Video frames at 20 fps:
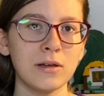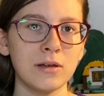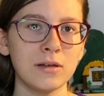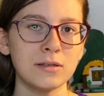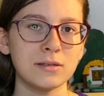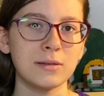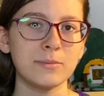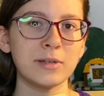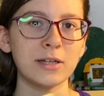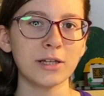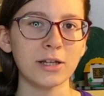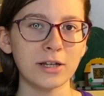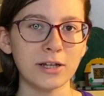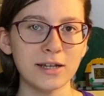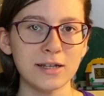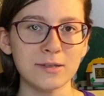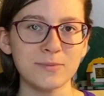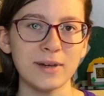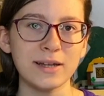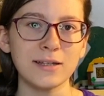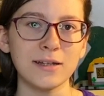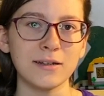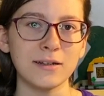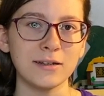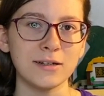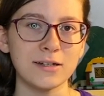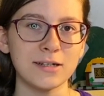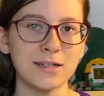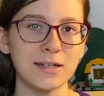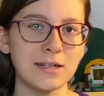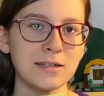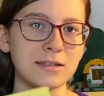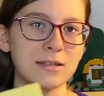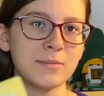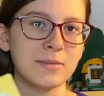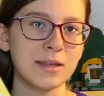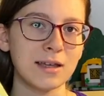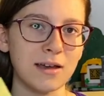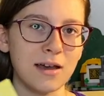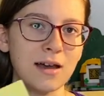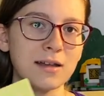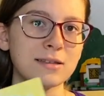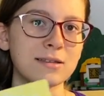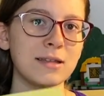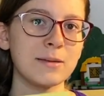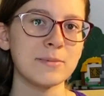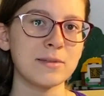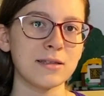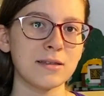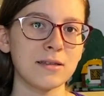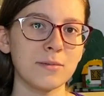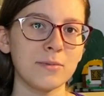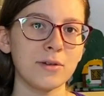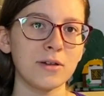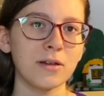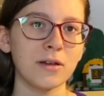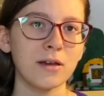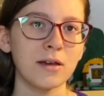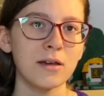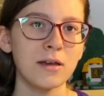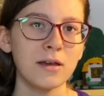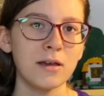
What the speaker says: Some younger kids might not understand some of the concepts in the book,